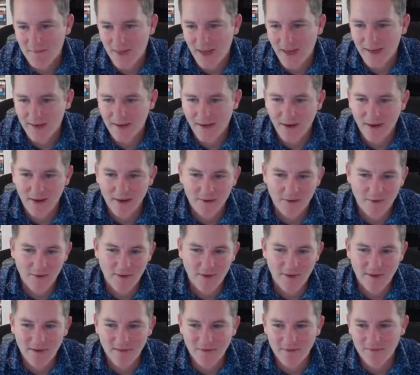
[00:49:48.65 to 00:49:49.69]
and
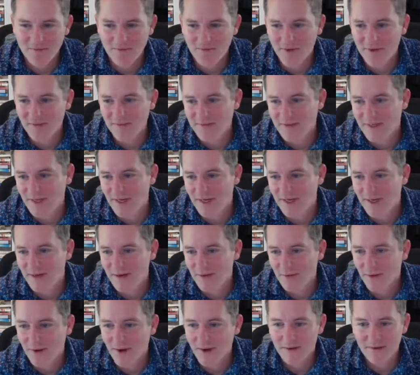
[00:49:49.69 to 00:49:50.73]
150
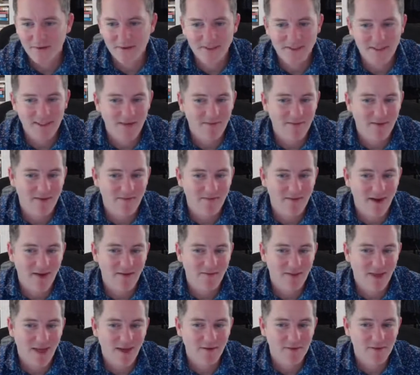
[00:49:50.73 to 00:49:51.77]
to
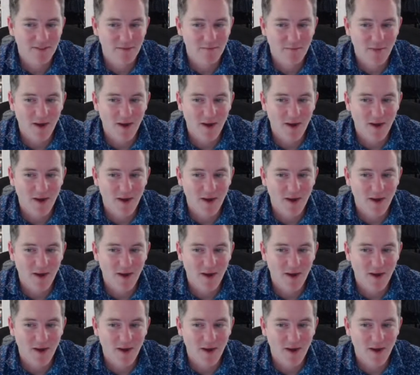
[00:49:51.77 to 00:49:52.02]
175,000